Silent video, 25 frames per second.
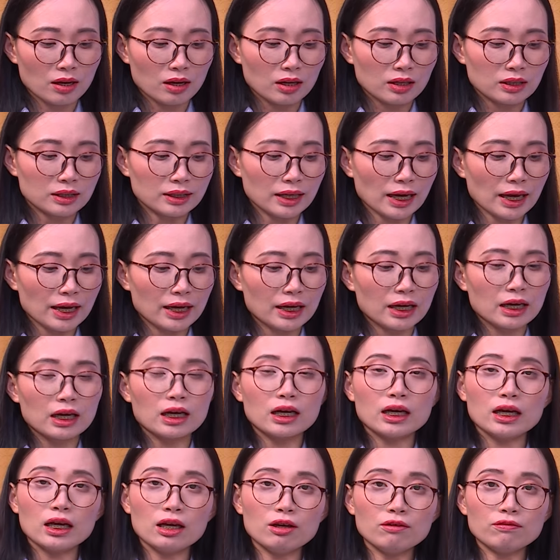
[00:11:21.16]
Say,
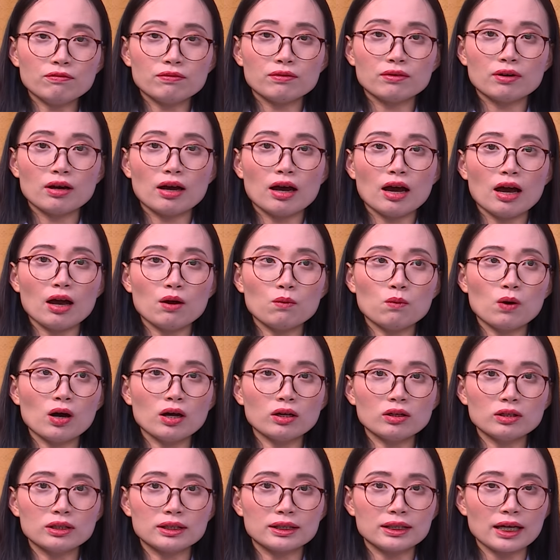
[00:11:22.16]
if I
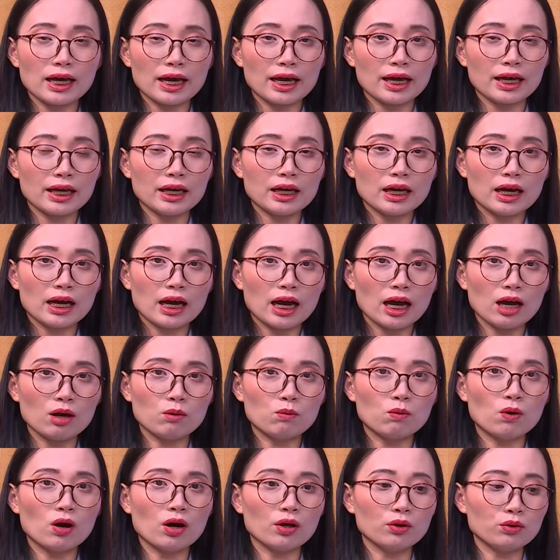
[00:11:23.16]
want to say, I
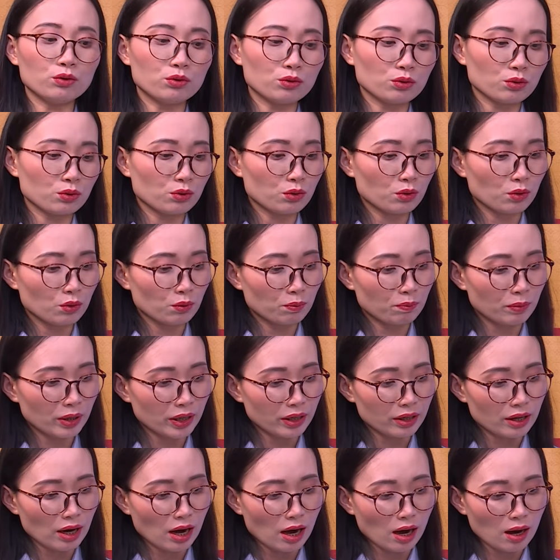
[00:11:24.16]
want to
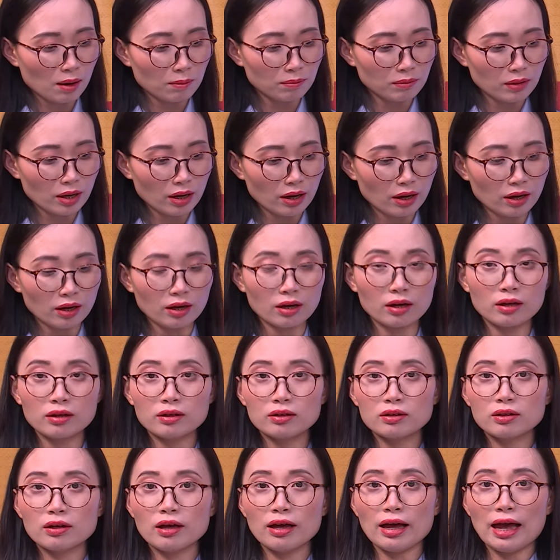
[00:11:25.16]
become a
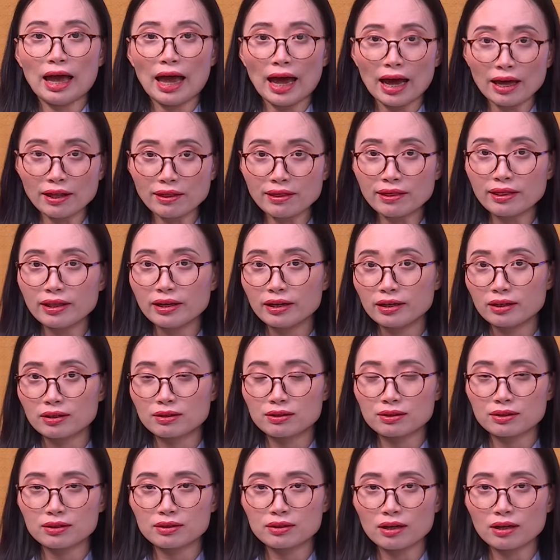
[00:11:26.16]
athlete.